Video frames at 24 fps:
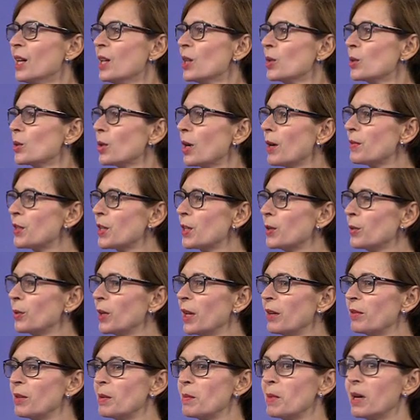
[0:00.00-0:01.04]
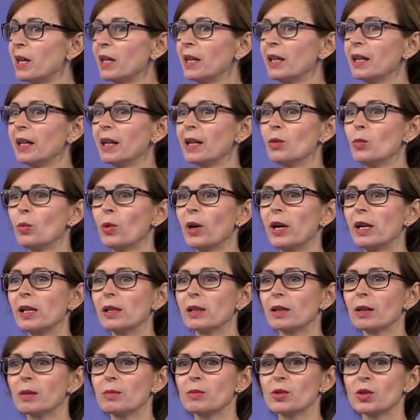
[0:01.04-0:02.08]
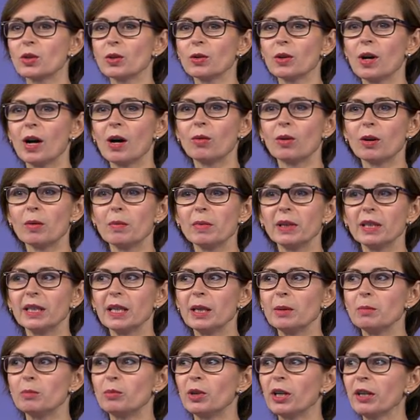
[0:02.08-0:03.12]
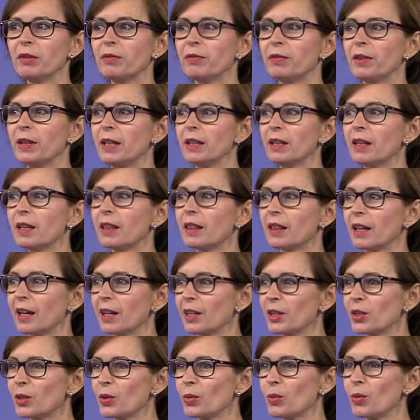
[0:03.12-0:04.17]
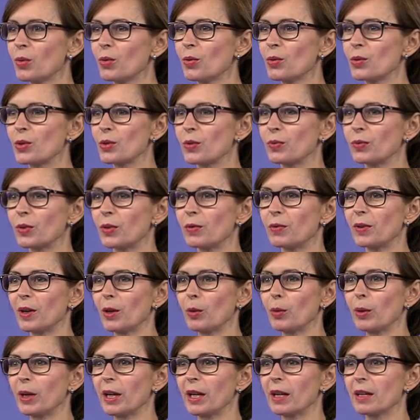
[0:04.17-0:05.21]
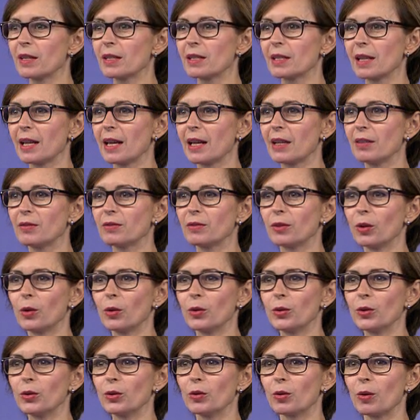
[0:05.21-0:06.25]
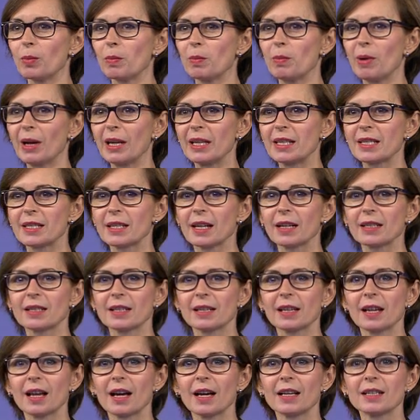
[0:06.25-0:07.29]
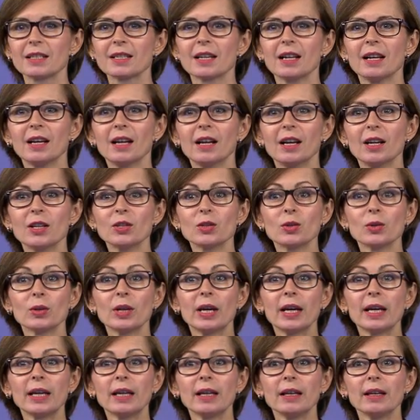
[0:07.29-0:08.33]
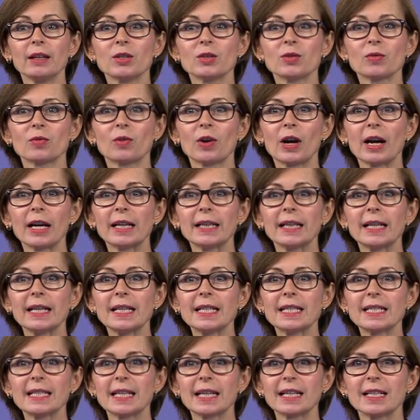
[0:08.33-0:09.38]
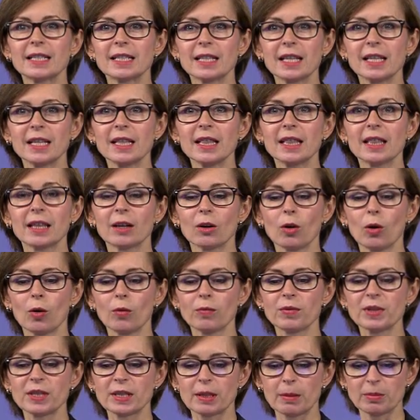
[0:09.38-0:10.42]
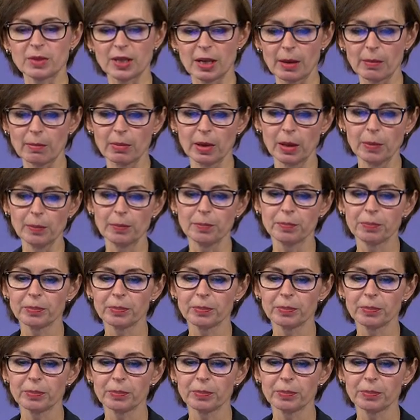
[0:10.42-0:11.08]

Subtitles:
Good afternoon, everybody, and welcome to our midday briefing. Thank you also for following us live on Europe by satellite. Today is Friday, 16th of September.